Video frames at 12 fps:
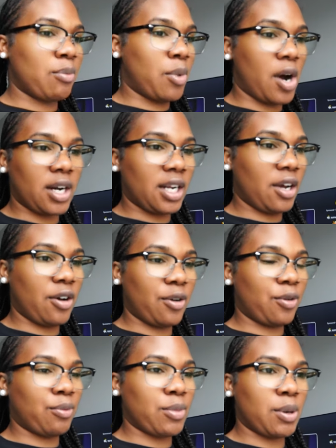bought it
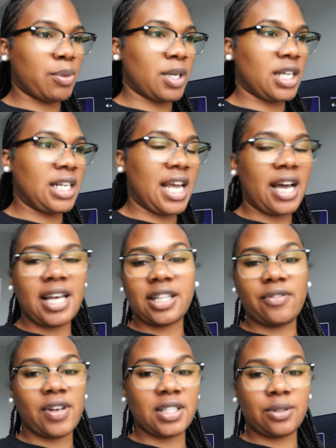home, but now I have to
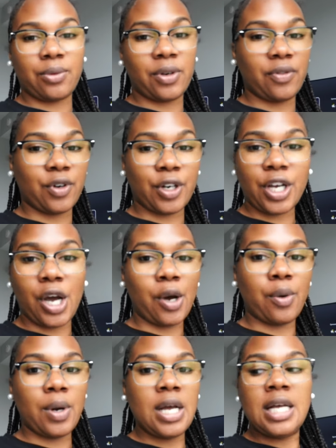find somewhere for it to go.
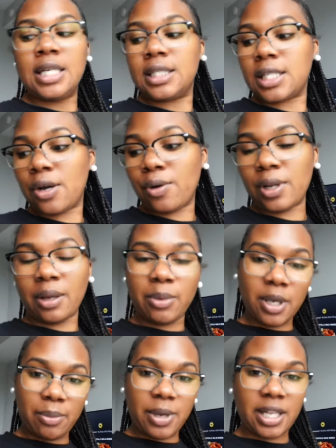So let
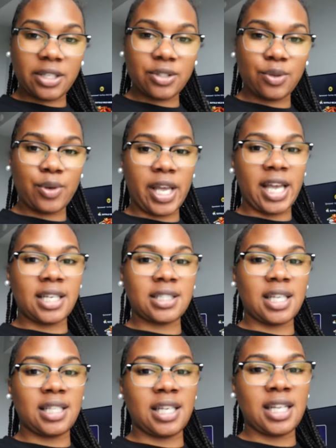me unpack this suitcase
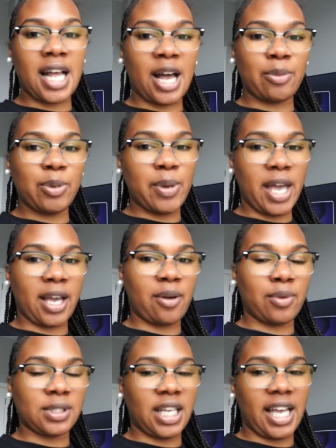and then I'll be back
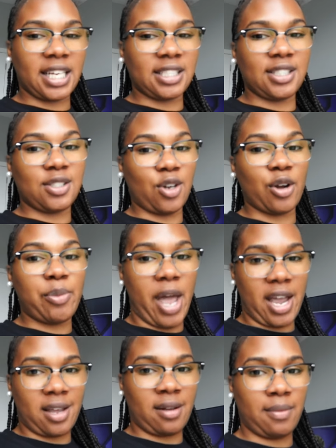once I actually start
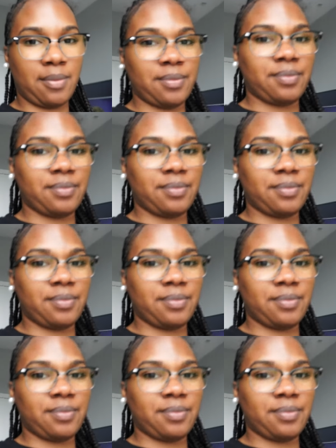packing.